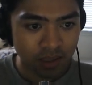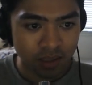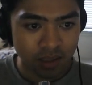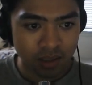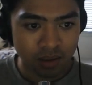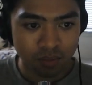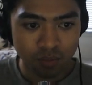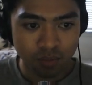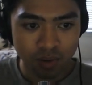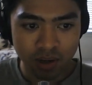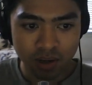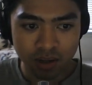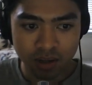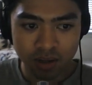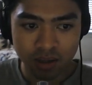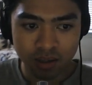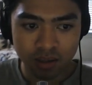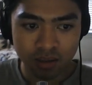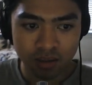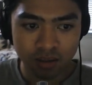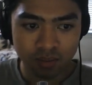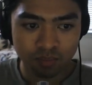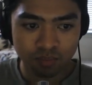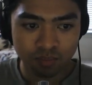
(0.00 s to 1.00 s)
where
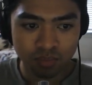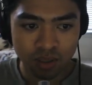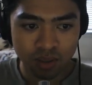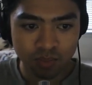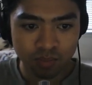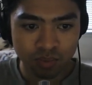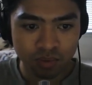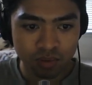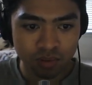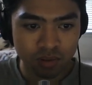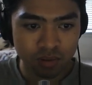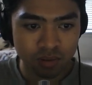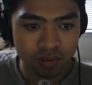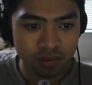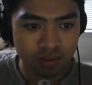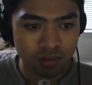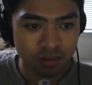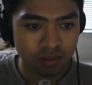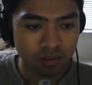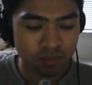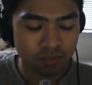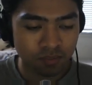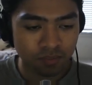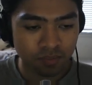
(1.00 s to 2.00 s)
the
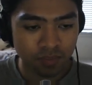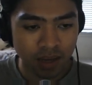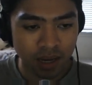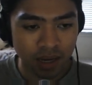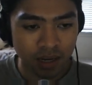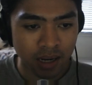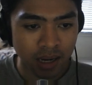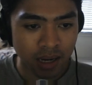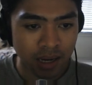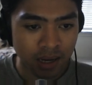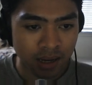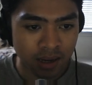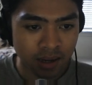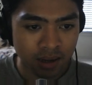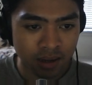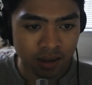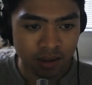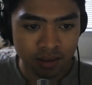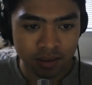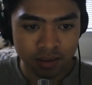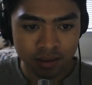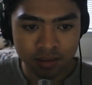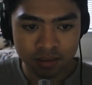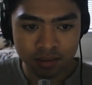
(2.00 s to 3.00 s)
people at
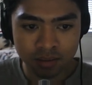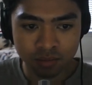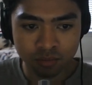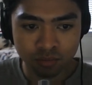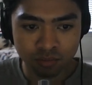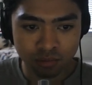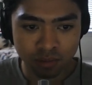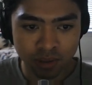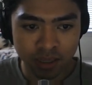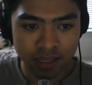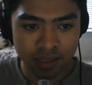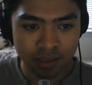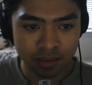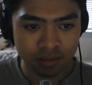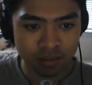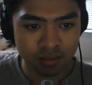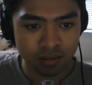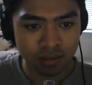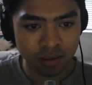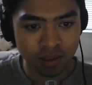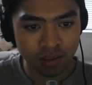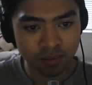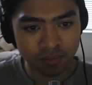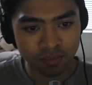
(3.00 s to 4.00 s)
I is the weight
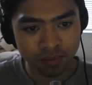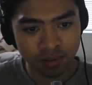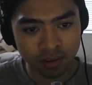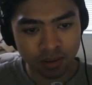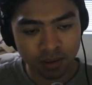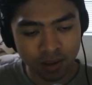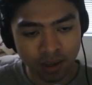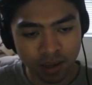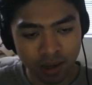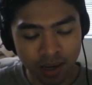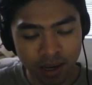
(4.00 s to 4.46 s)
of the